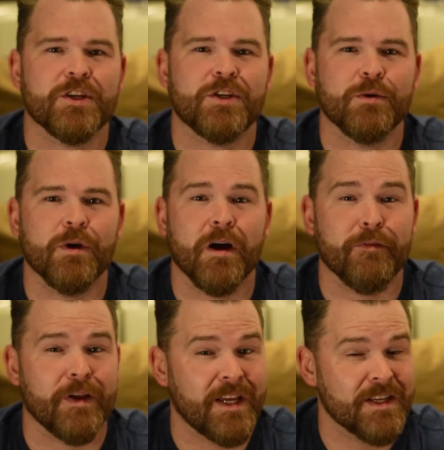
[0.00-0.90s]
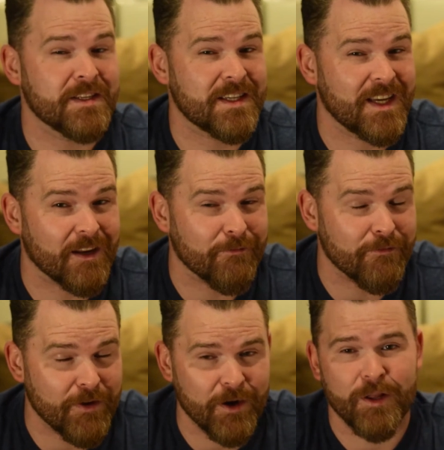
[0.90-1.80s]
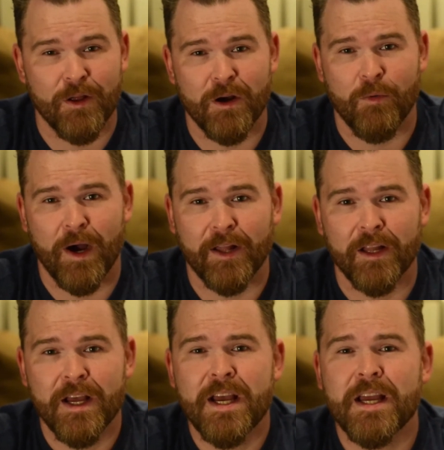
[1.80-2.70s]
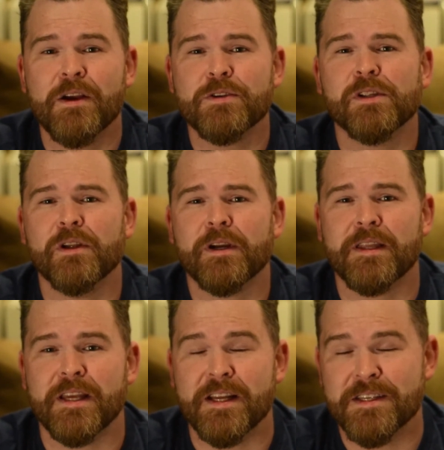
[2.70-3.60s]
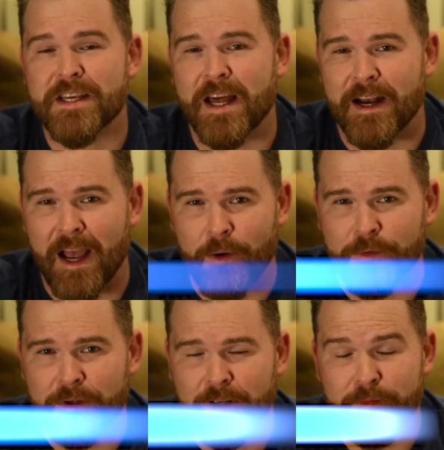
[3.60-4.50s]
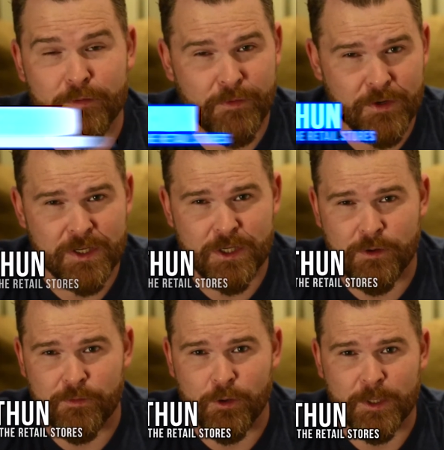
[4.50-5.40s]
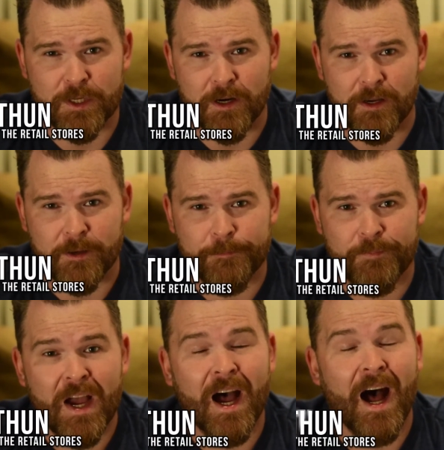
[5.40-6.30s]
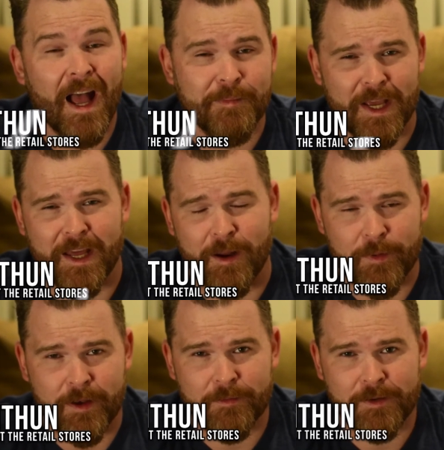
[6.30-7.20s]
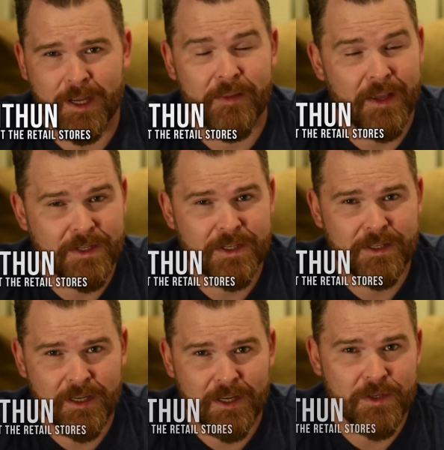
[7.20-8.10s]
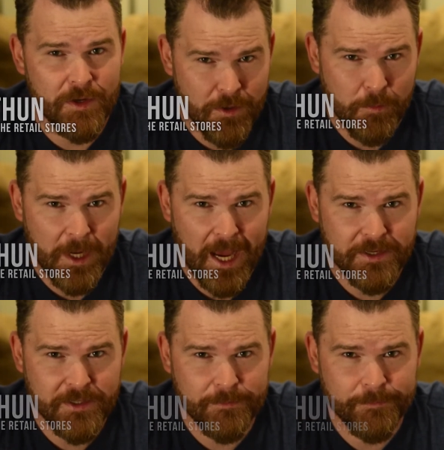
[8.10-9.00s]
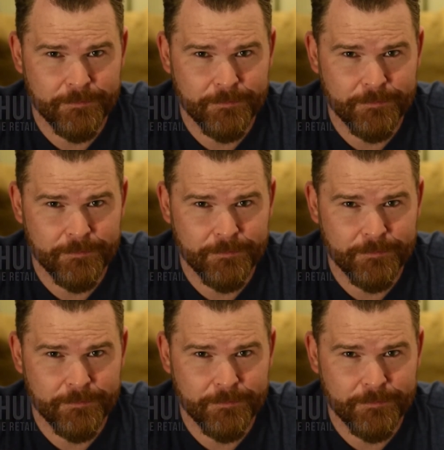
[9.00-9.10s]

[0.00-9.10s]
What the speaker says: issue of his in a very long while. Here's a look at the inside and out of the first issue of Human Target. I'm Dan Umpton, and this is the Doomcast.